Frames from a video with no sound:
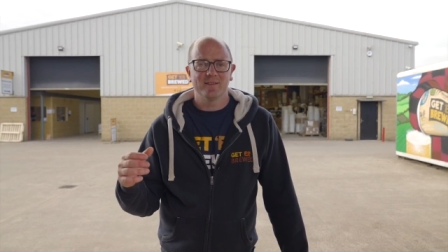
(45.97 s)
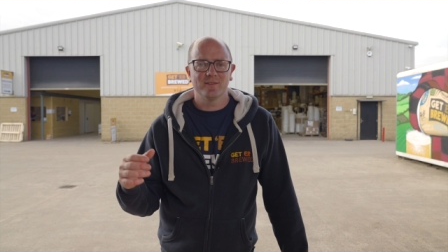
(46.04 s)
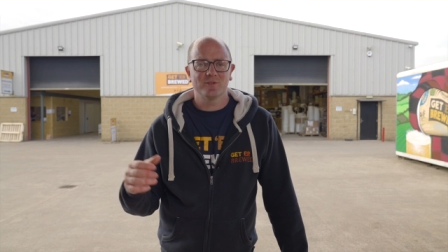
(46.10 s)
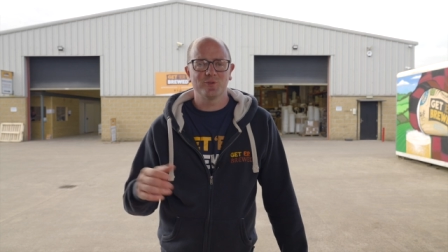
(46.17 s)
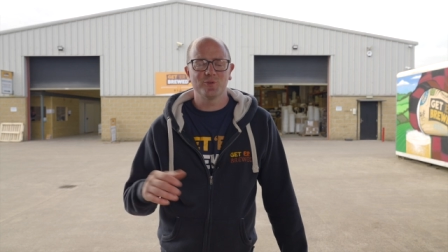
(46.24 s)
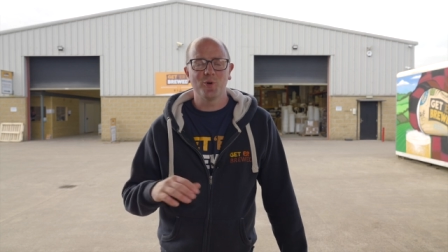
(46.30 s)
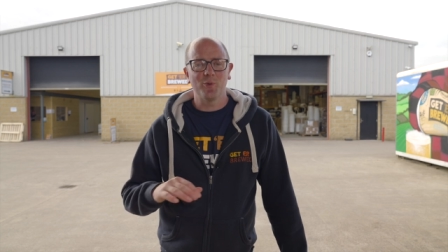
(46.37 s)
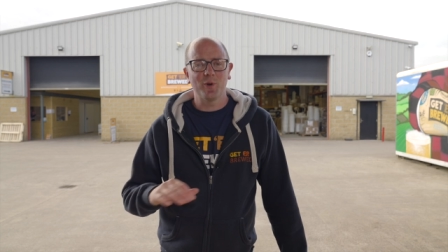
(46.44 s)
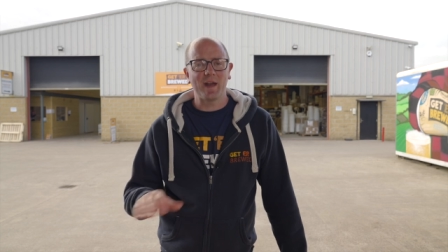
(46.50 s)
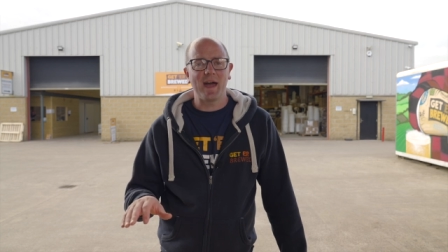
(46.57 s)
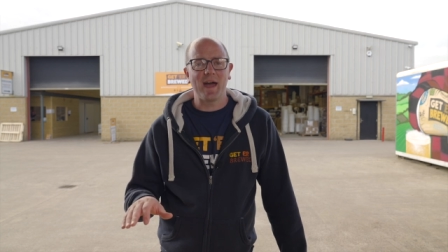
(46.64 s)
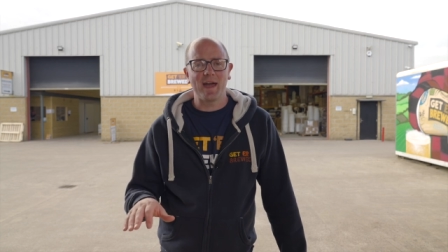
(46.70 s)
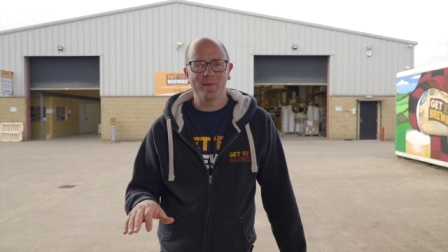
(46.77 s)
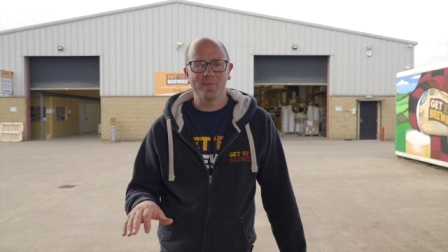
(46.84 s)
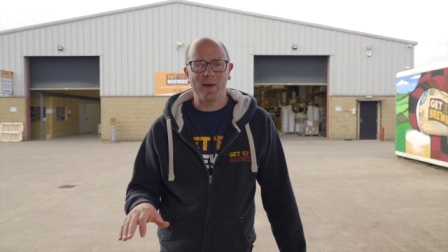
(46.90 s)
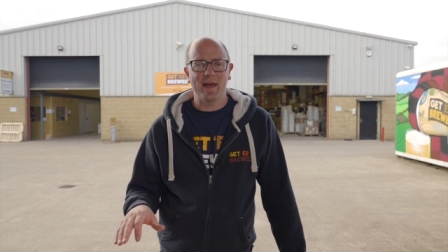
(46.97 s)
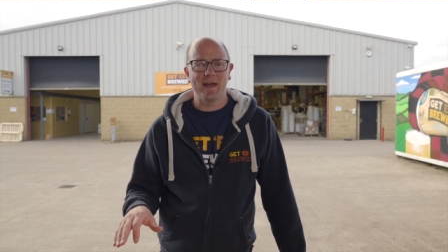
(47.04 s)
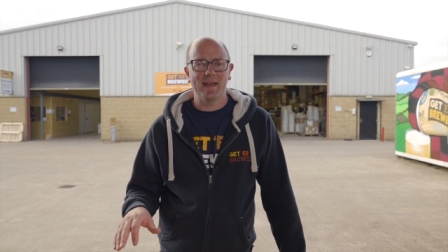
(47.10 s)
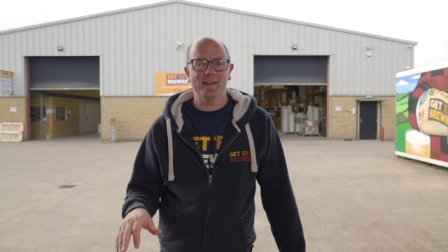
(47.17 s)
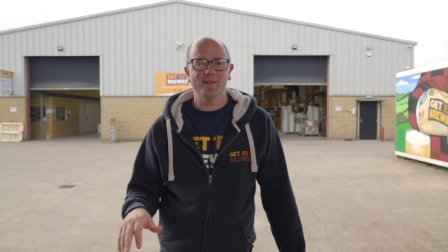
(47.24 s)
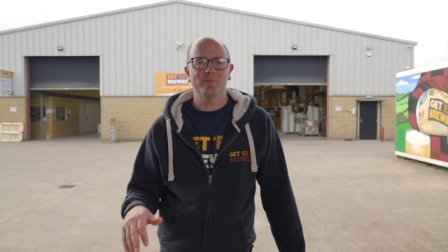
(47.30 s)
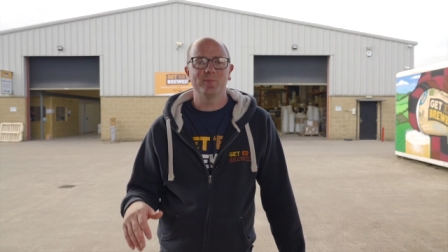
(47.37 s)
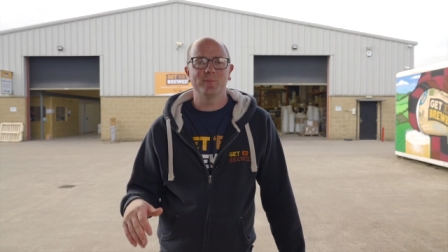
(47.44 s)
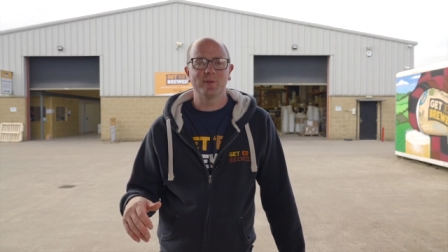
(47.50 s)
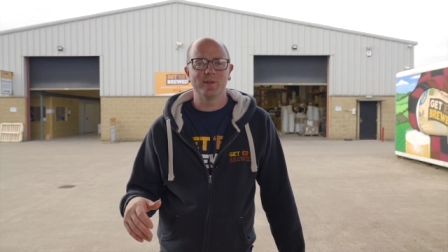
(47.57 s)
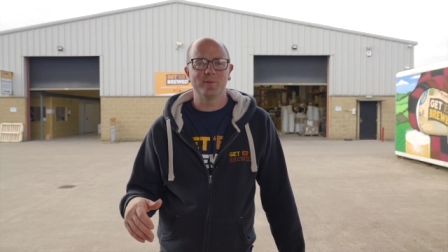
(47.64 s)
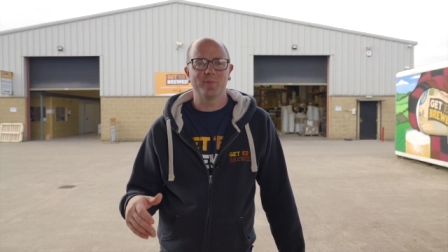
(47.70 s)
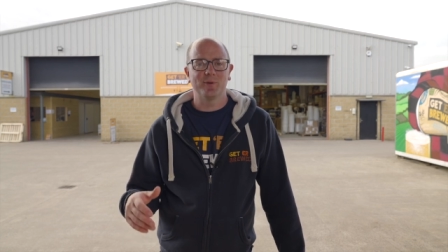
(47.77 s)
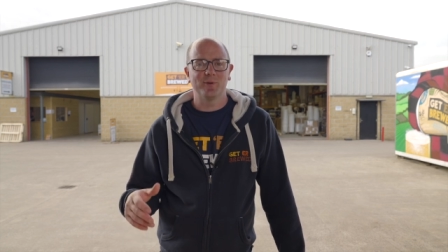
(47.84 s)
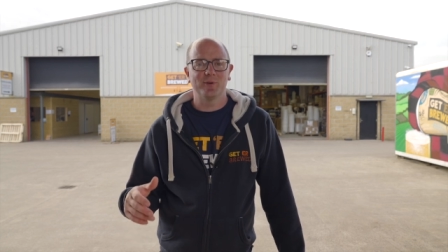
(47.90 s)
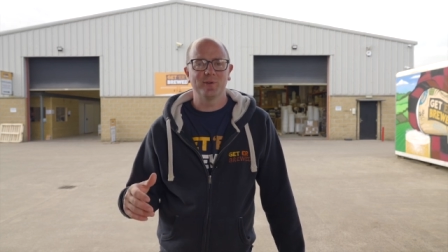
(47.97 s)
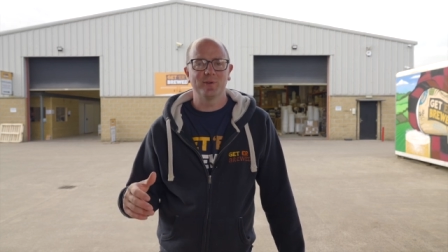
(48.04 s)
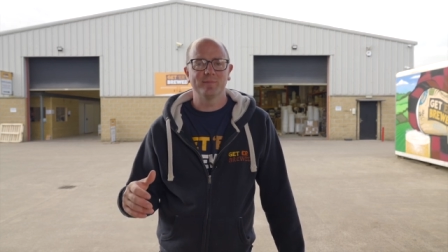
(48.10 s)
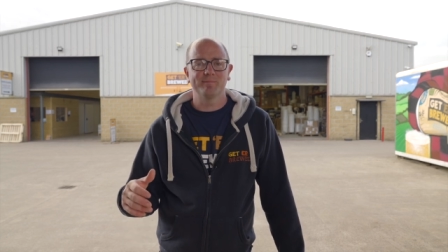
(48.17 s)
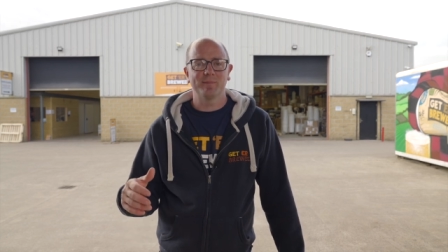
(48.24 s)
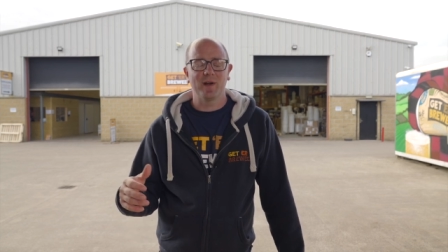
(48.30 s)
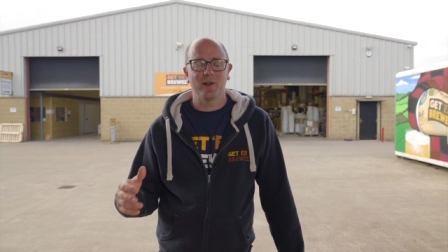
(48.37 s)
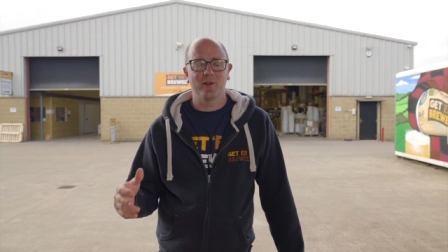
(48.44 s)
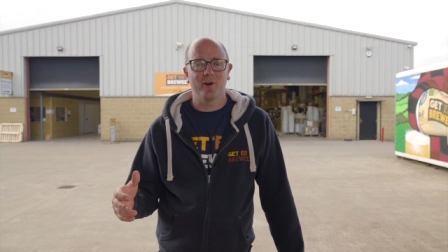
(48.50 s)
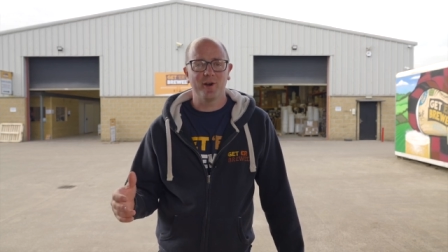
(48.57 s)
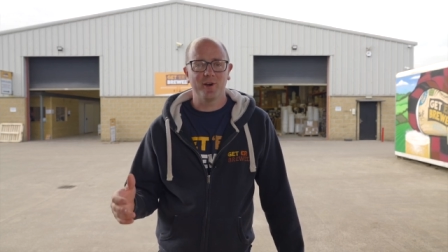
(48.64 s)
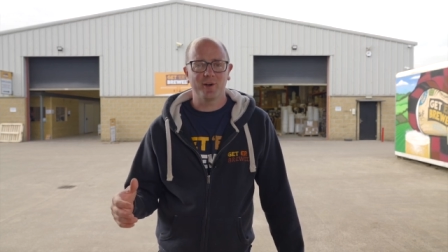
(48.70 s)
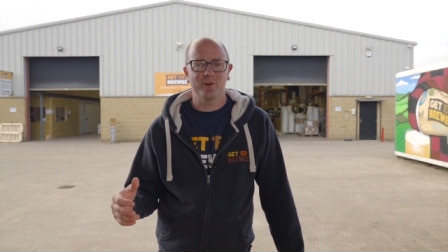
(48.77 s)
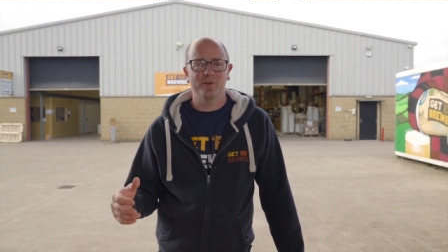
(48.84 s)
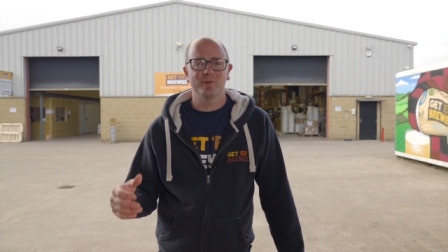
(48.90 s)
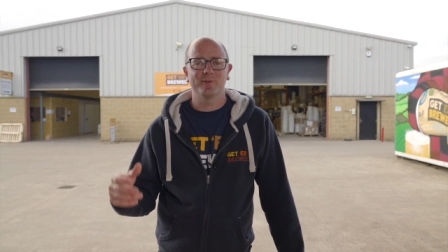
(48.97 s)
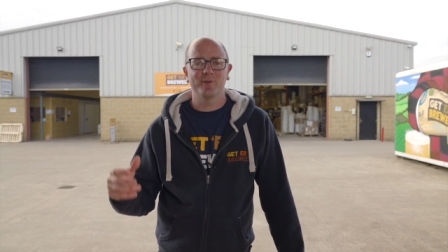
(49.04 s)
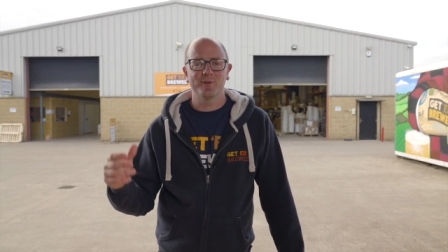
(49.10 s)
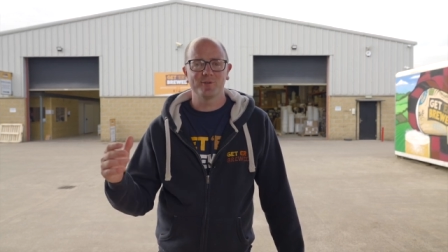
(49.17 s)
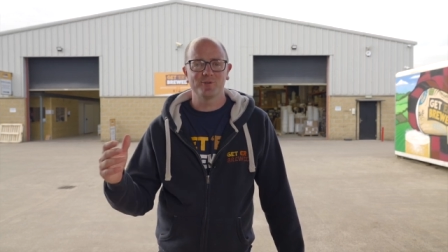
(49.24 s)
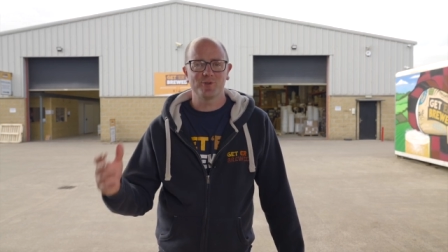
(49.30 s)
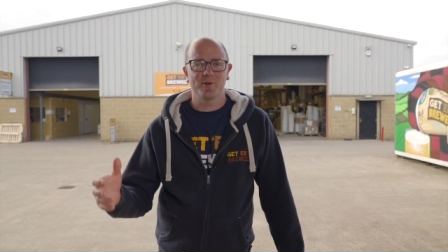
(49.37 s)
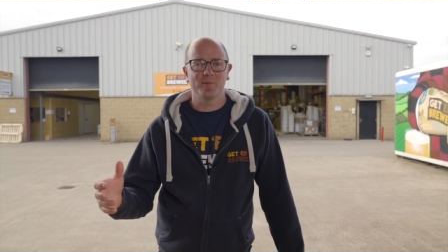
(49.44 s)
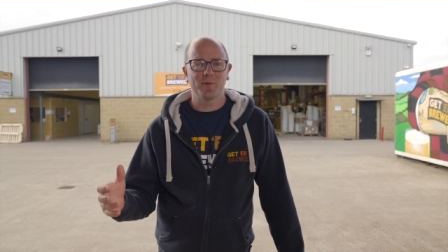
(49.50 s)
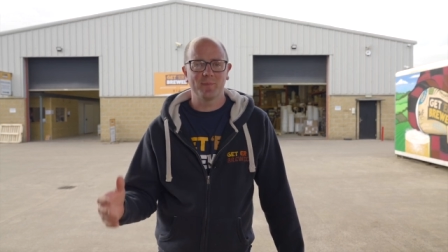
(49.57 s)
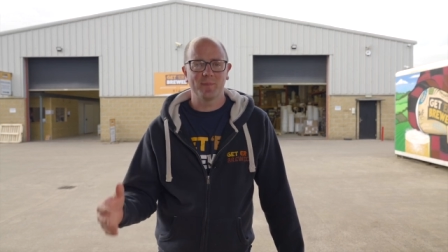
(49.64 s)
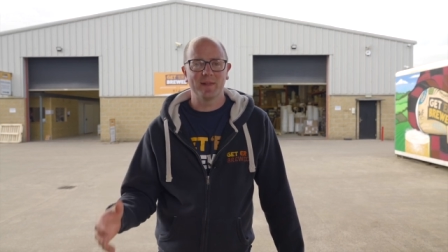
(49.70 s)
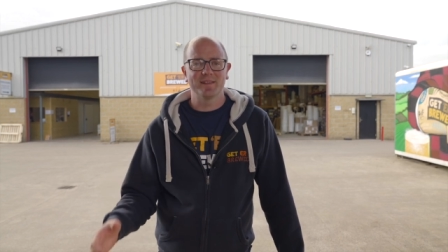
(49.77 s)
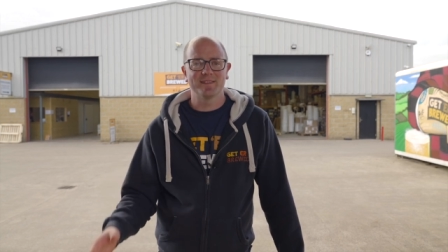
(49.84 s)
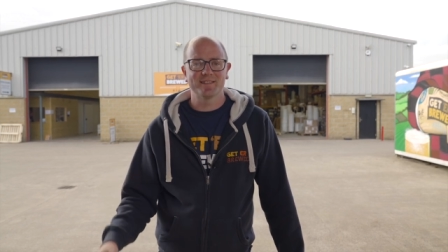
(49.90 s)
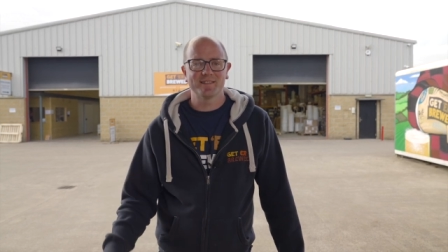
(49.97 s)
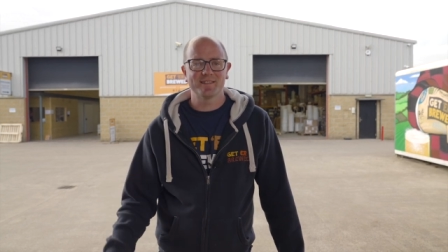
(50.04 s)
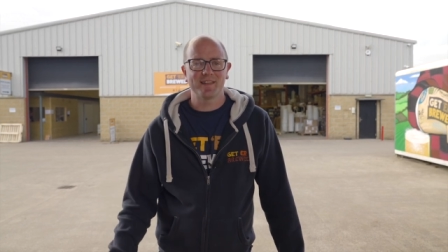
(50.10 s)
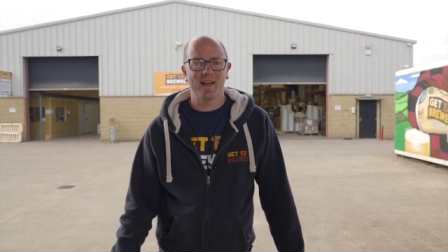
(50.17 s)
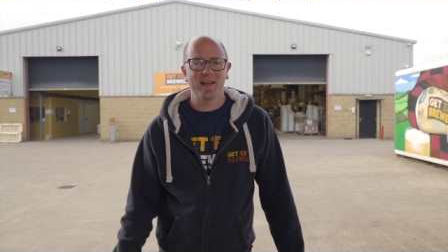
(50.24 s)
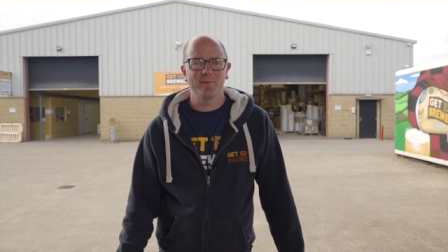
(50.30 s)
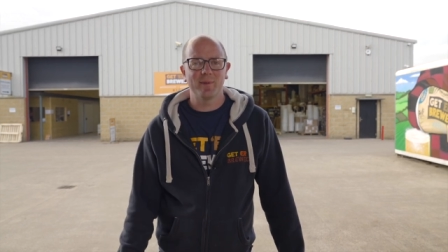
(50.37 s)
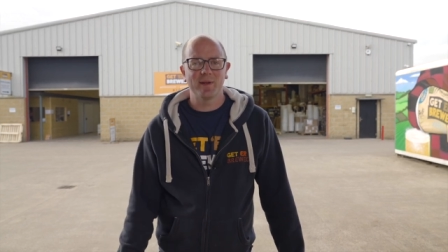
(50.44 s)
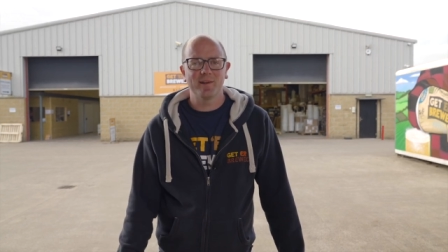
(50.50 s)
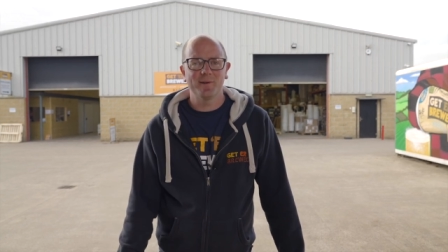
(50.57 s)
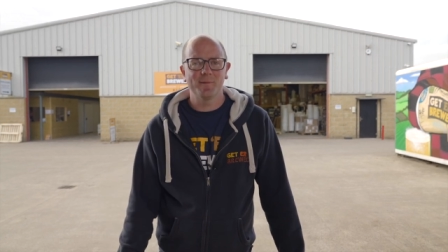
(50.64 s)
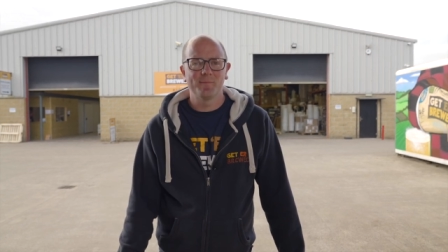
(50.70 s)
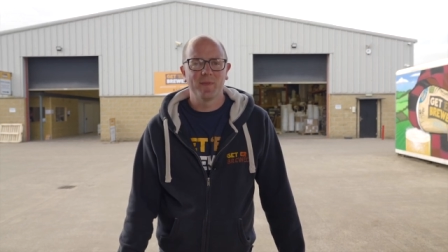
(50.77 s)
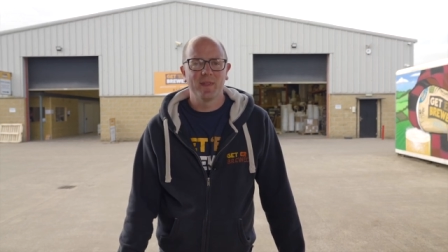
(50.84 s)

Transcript: there's nowhere to hide behind when you brew a lager or German Pilsen style beer